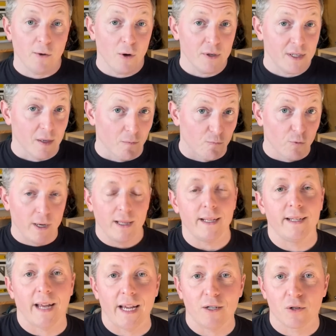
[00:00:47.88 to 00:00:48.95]
are some really
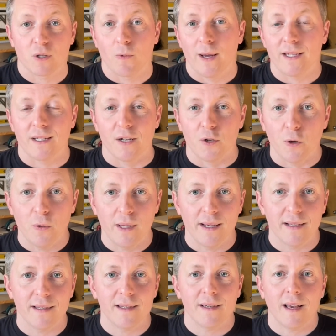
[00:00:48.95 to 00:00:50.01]
dangerous ways to do
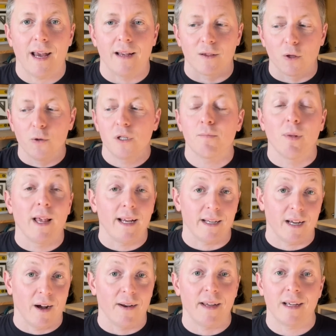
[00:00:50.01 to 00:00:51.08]
this, and loose
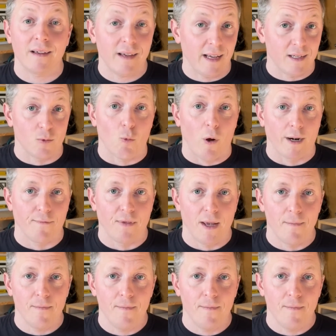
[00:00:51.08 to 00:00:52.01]
plate cutting is one of them.